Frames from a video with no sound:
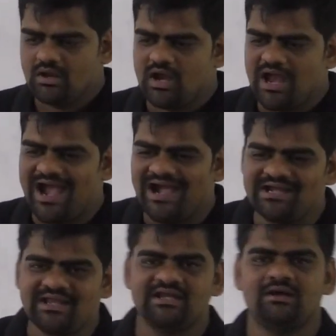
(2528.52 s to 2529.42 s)

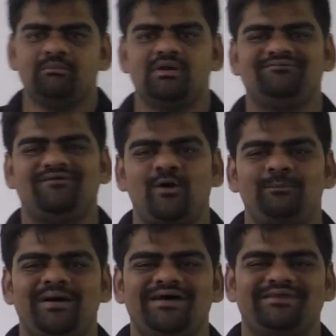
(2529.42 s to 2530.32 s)
and the number
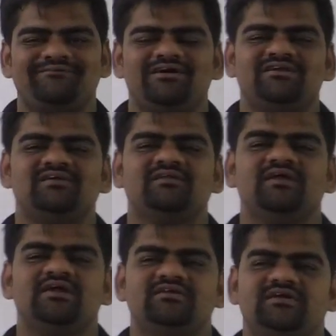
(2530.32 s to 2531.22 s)
formed by reversing
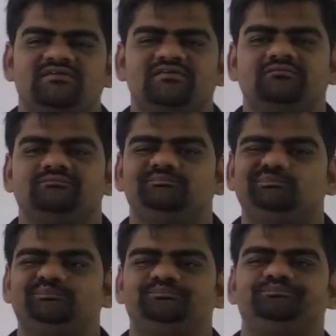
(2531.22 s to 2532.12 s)
the digits.
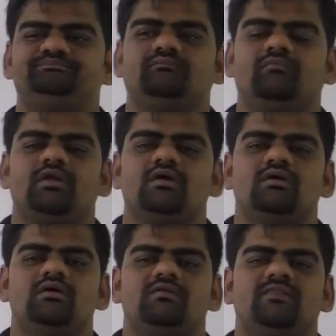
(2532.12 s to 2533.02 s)

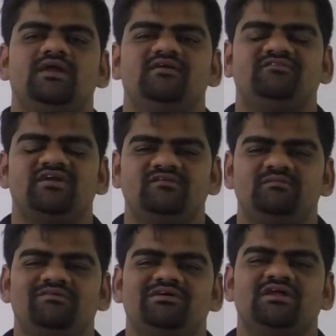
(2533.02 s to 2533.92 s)
The difference
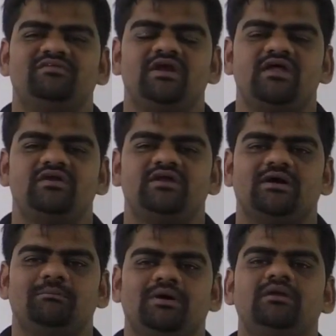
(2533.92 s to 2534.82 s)
between a 3-digit
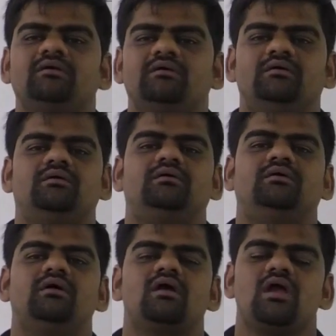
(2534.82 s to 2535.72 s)
number
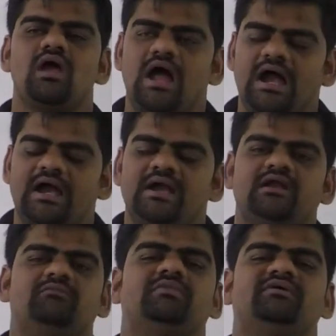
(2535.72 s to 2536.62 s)
and
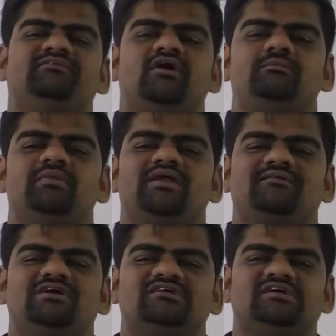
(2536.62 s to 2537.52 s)
number formed by
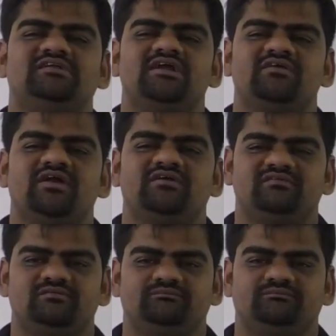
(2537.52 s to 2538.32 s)
reversing the digits